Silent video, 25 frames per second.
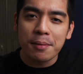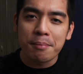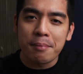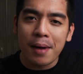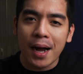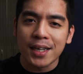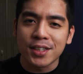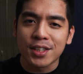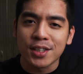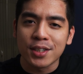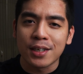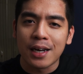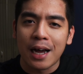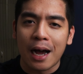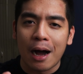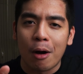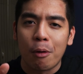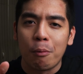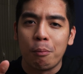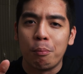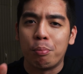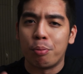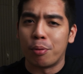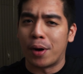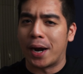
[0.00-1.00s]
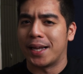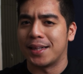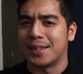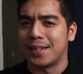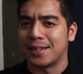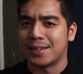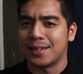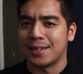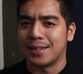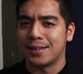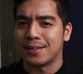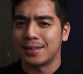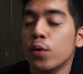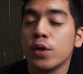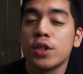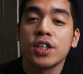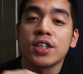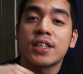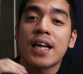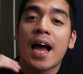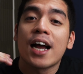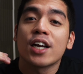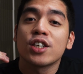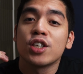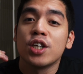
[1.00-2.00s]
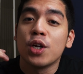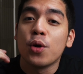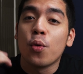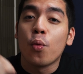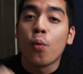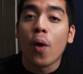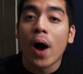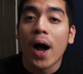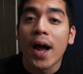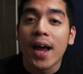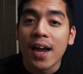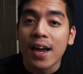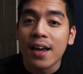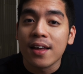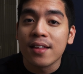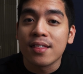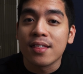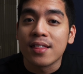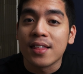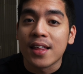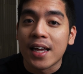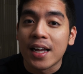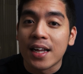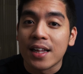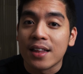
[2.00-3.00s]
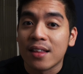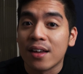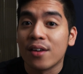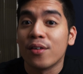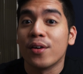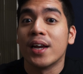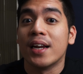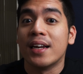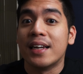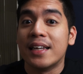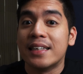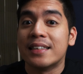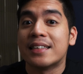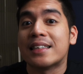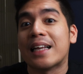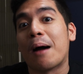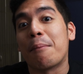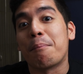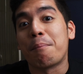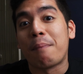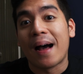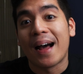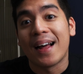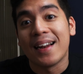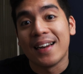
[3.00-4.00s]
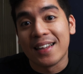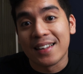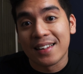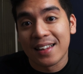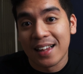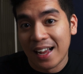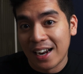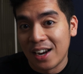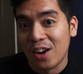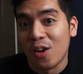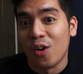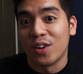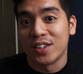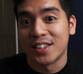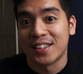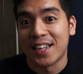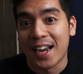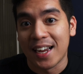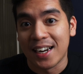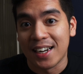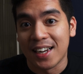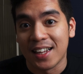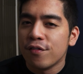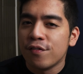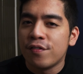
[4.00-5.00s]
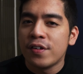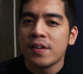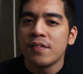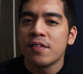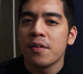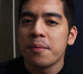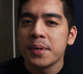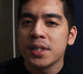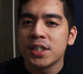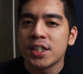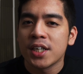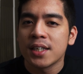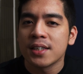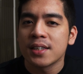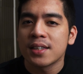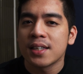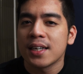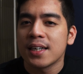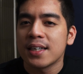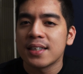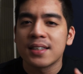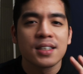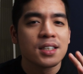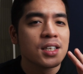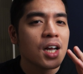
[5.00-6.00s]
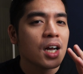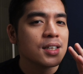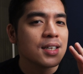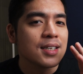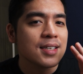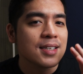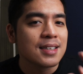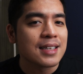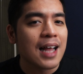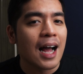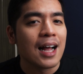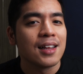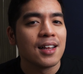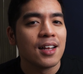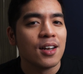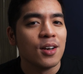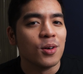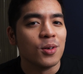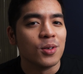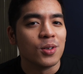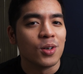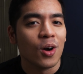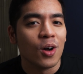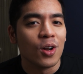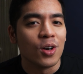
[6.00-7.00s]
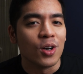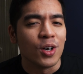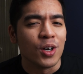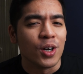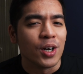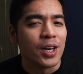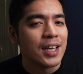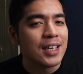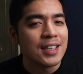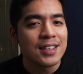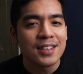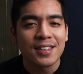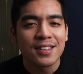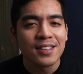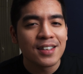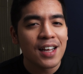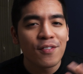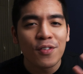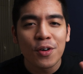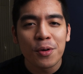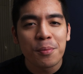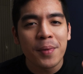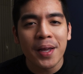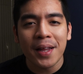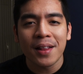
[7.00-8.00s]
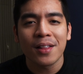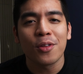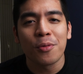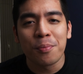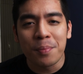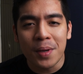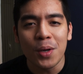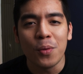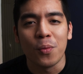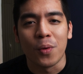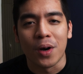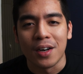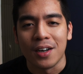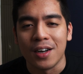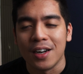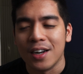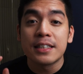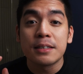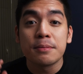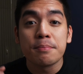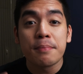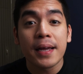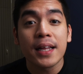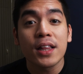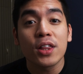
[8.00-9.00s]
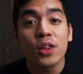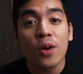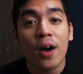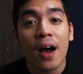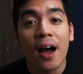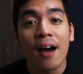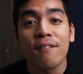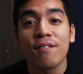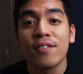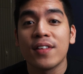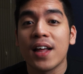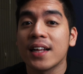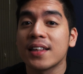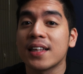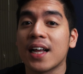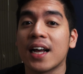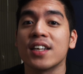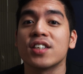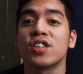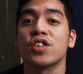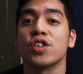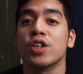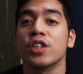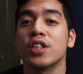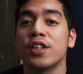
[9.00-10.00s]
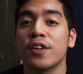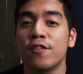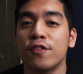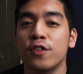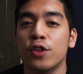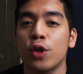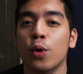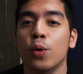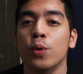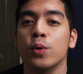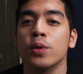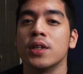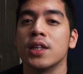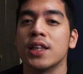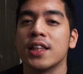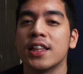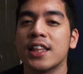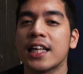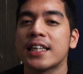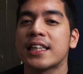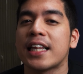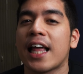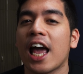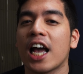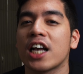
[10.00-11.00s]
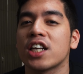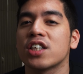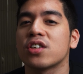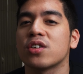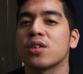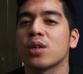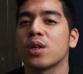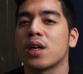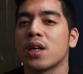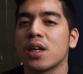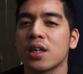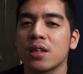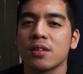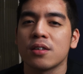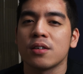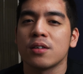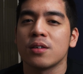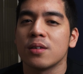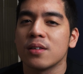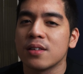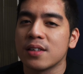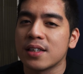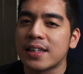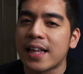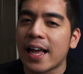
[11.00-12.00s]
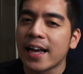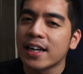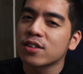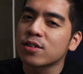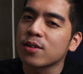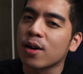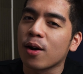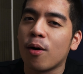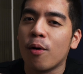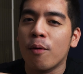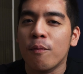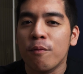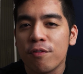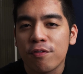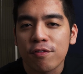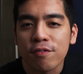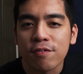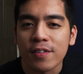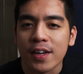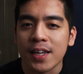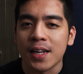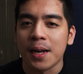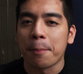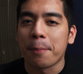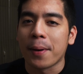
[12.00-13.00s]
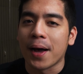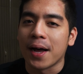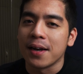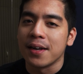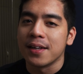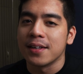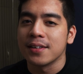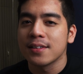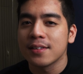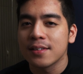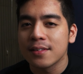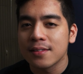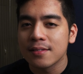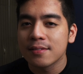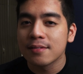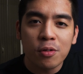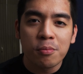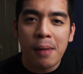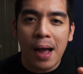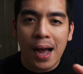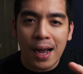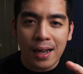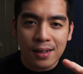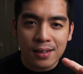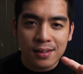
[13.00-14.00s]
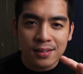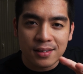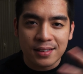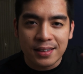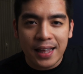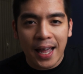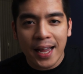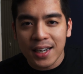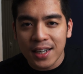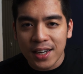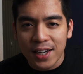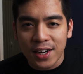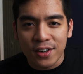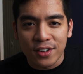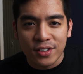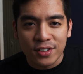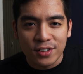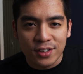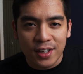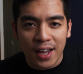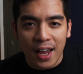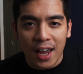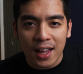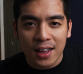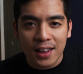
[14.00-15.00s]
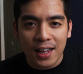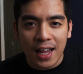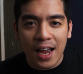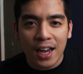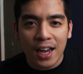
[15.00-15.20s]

imagine how bright it is, which is actually why I think they released a palette alongside it. Viva Magenta is not a standalone color. It's never meant to be one. It's meant to have that assertive tone, that extra oomph in a palette. I look back 10 years and I